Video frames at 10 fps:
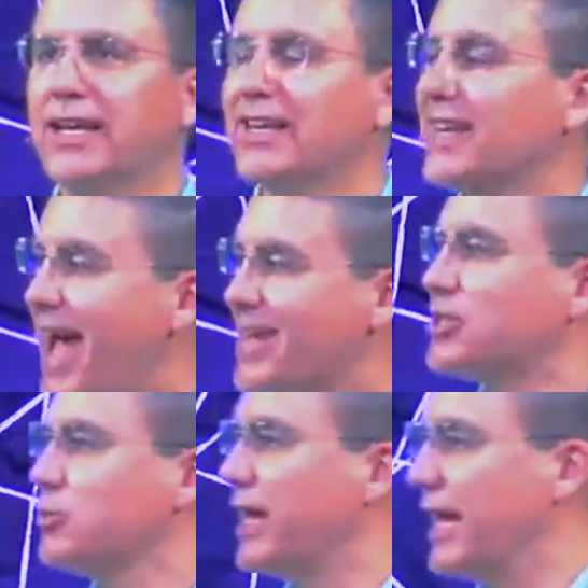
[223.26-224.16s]

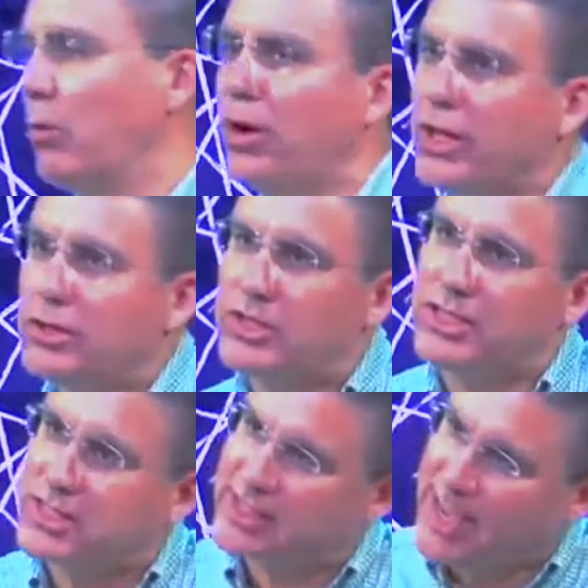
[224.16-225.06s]
last week, and I want to use
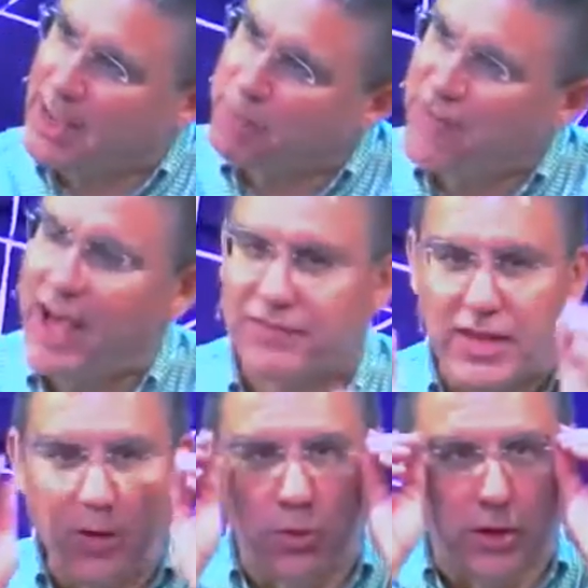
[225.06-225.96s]
these same five
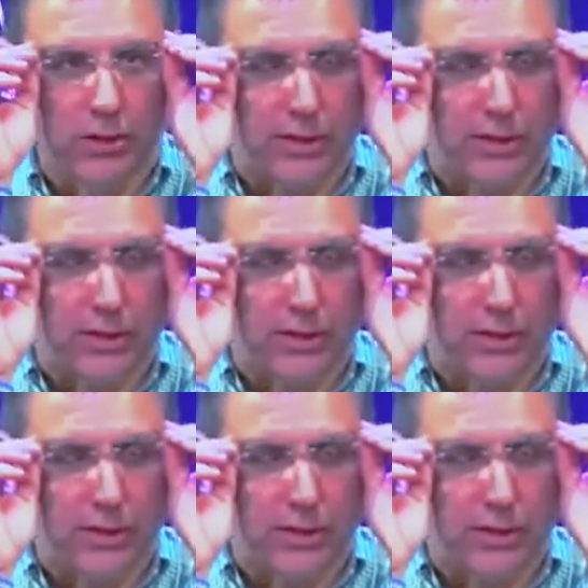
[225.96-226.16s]
keywords